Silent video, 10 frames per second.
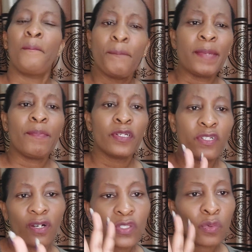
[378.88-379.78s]
People
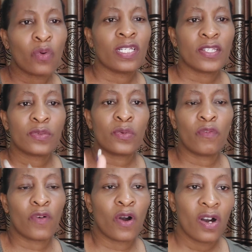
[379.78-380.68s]
don't want to
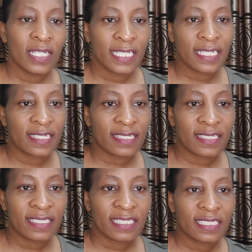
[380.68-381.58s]
go for
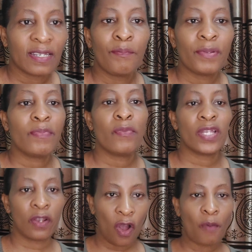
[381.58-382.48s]
holidays. Some people
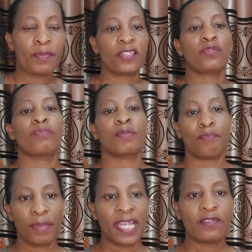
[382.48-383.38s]
will opt to be
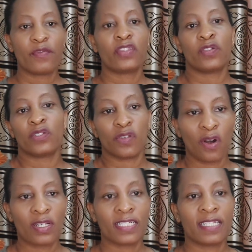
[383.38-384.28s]
paid for those
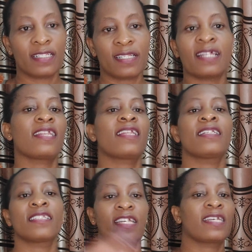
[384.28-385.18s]
holidays rather
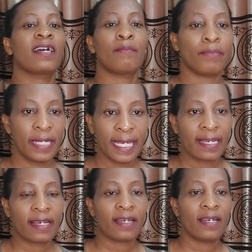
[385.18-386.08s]
than taking a
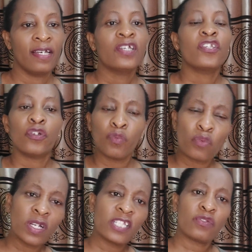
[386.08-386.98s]
break.
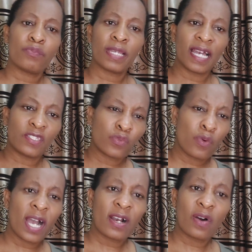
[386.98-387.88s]
You want to be at
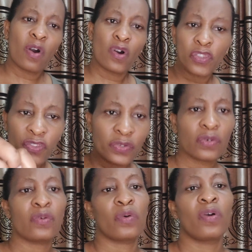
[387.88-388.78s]
work all
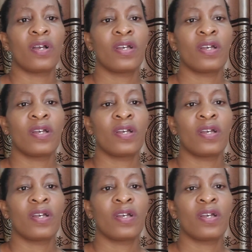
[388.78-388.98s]
through.